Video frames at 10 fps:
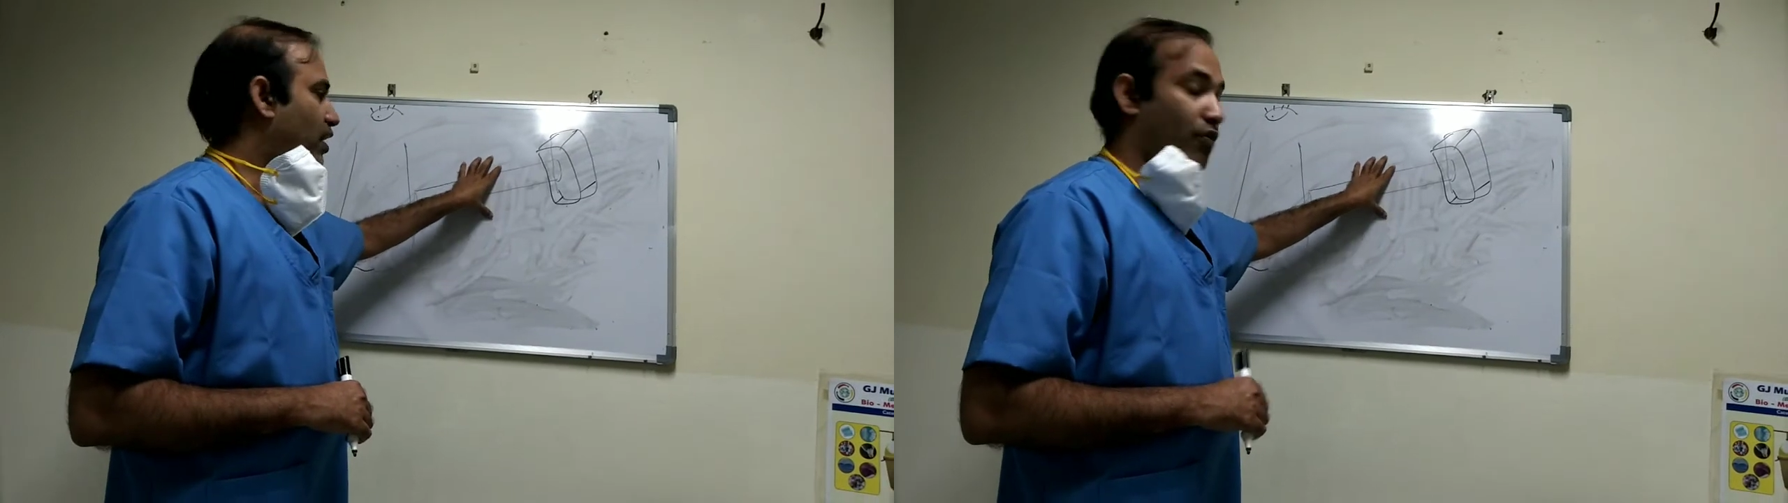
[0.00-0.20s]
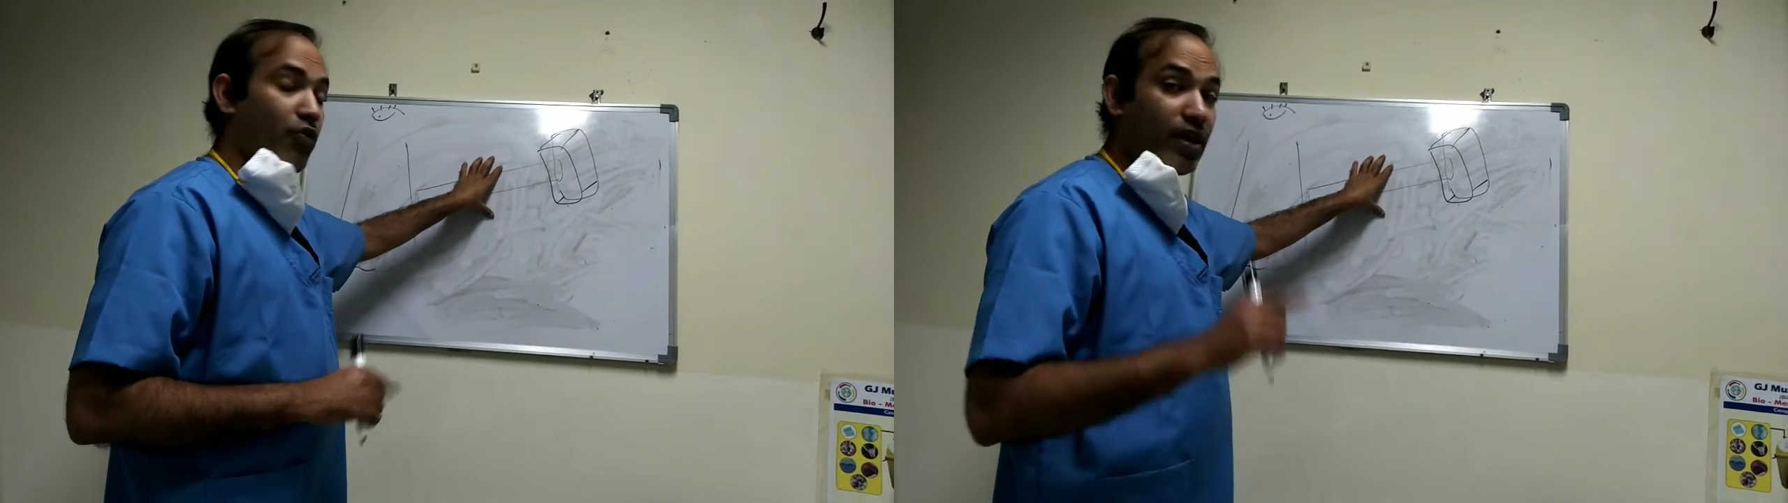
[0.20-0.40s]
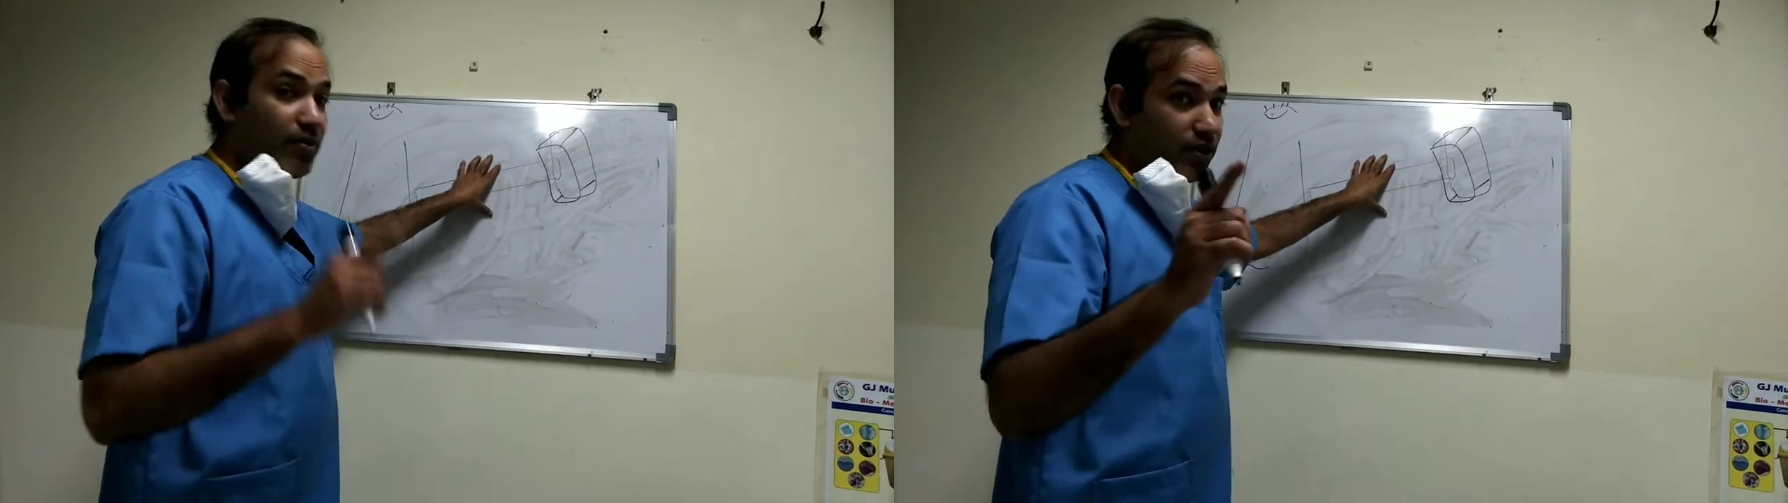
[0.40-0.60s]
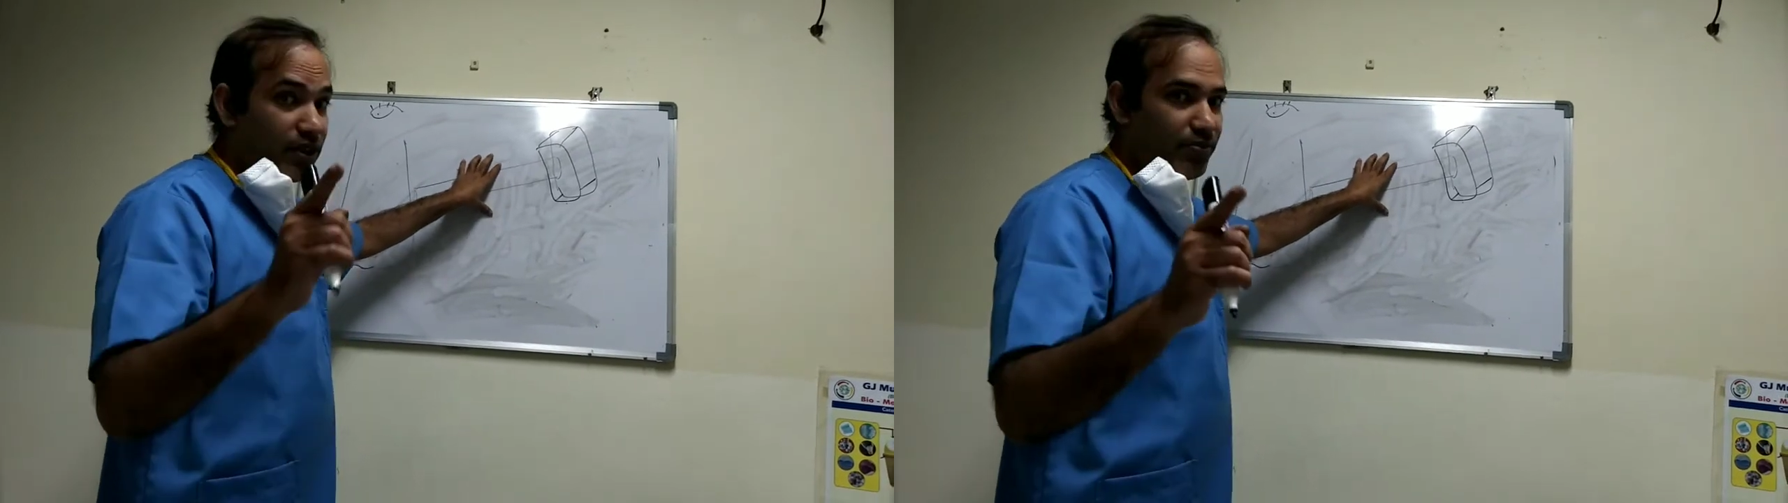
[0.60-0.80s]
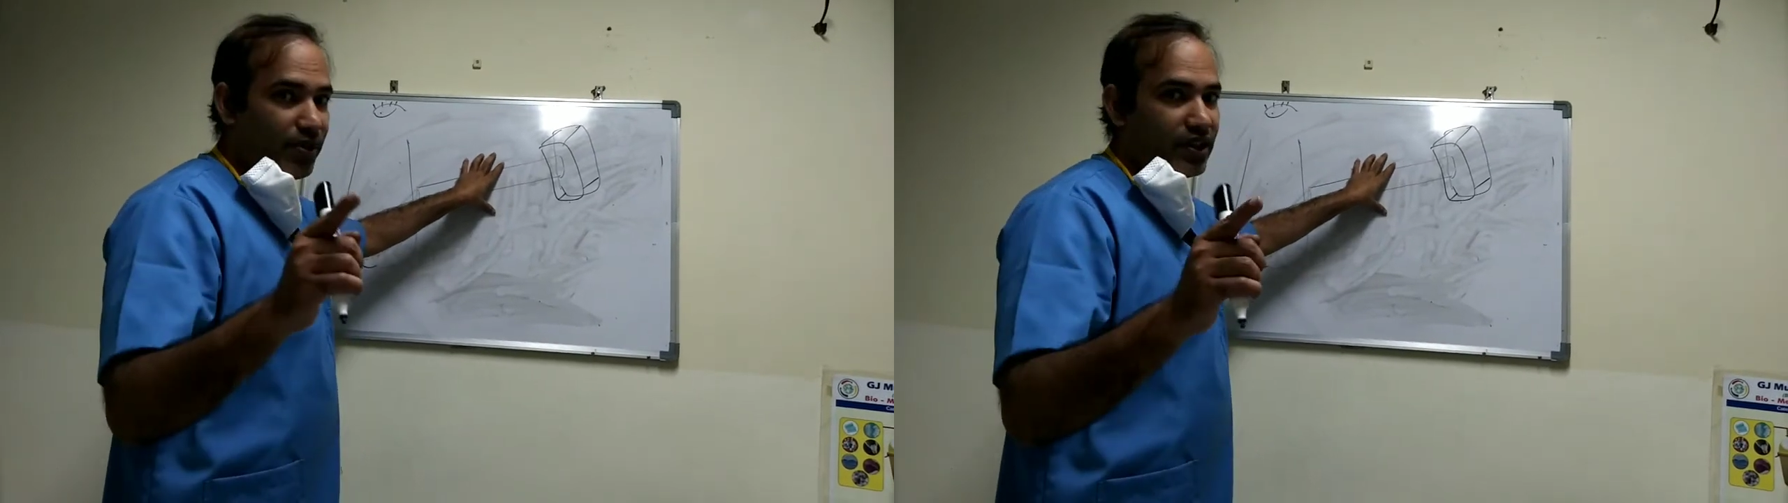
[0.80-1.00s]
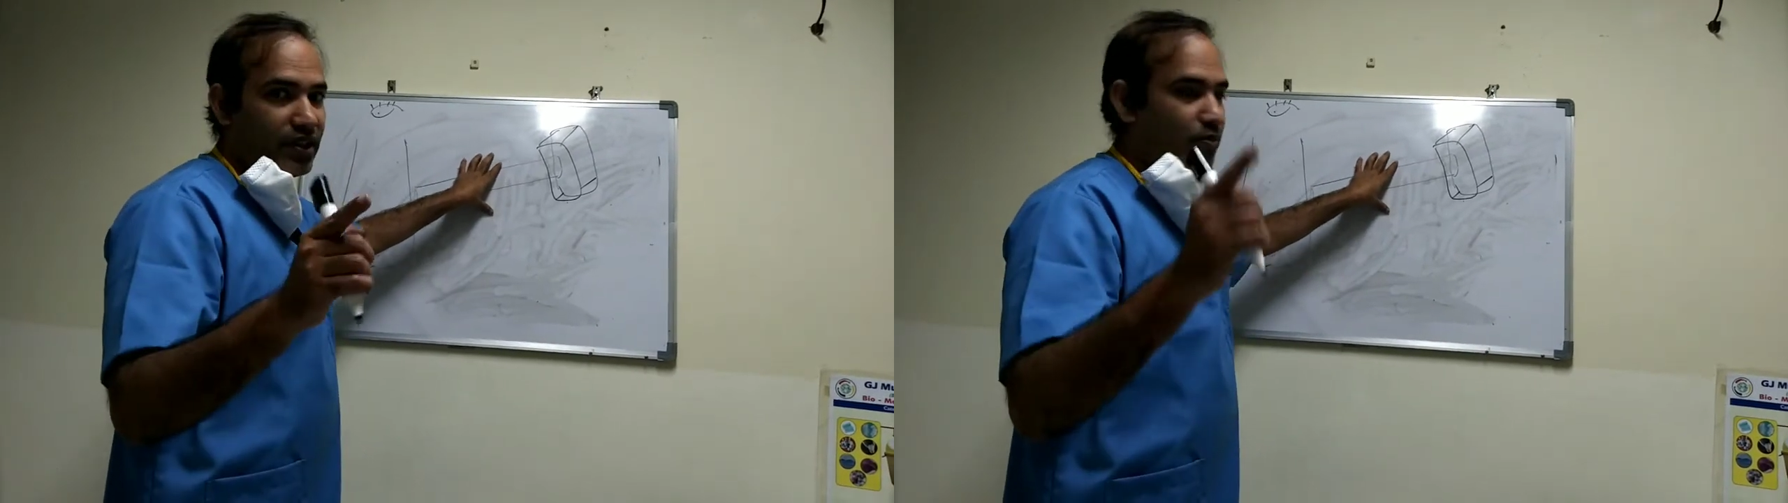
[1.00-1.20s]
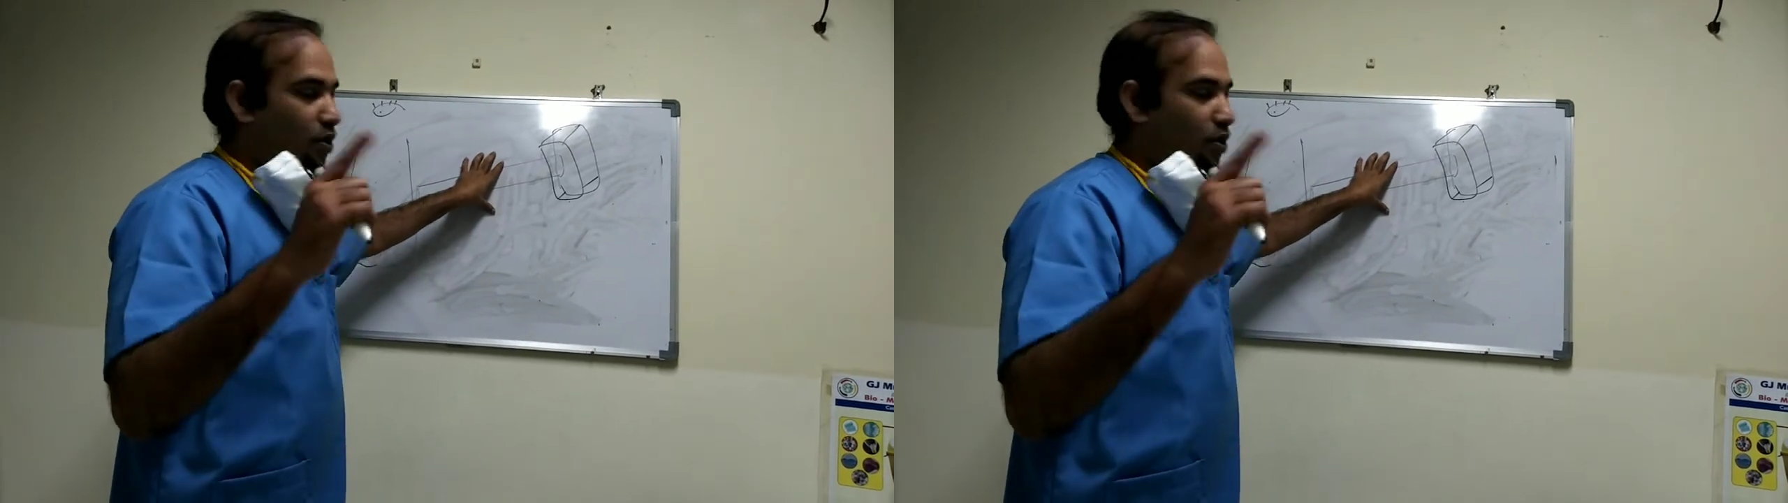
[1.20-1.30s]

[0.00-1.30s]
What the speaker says: One more important